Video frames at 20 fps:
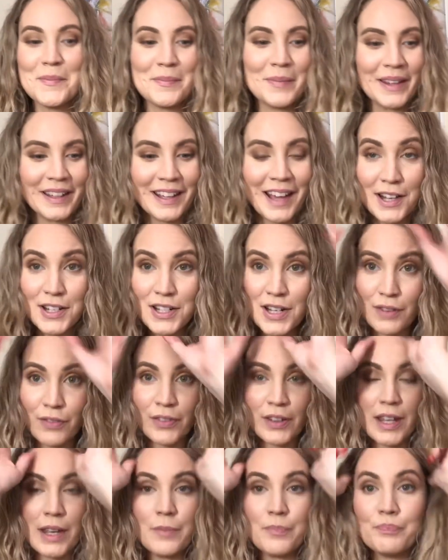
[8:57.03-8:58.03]
but yeah,
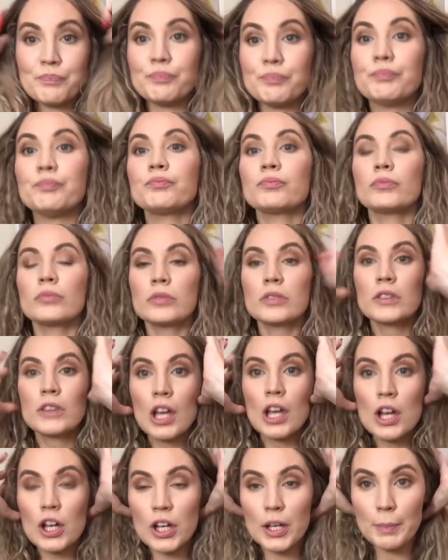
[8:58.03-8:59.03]
definitely
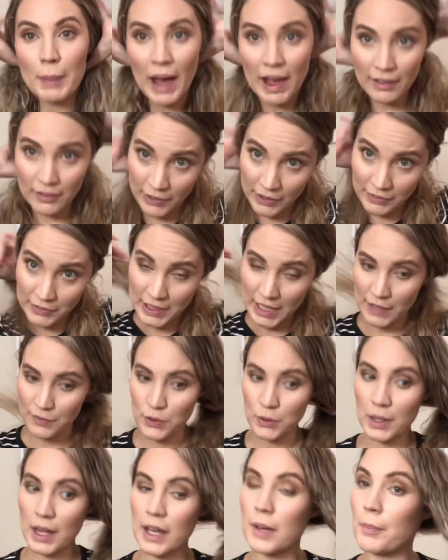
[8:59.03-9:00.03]
a good palette for every day
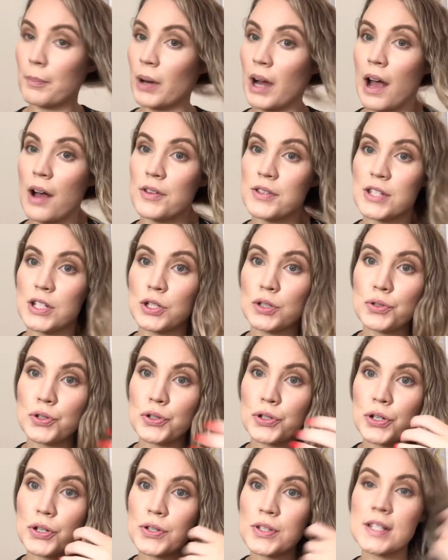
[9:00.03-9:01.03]
if you like browns and
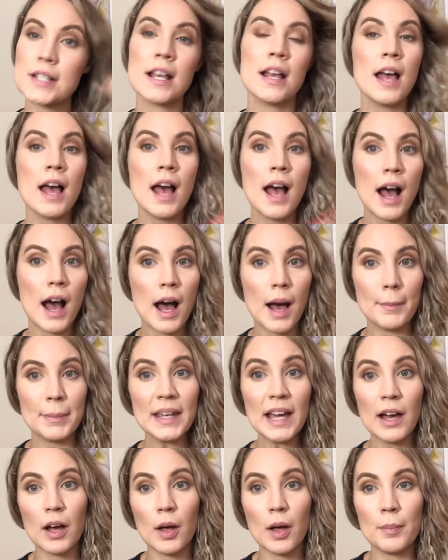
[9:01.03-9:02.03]
neutrals. But
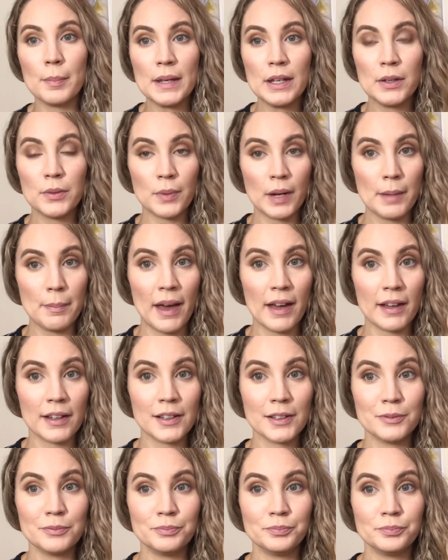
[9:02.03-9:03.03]
yeah, I'll be right
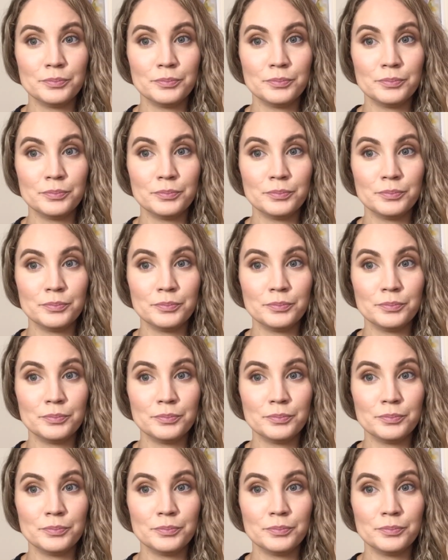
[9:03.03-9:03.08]
back.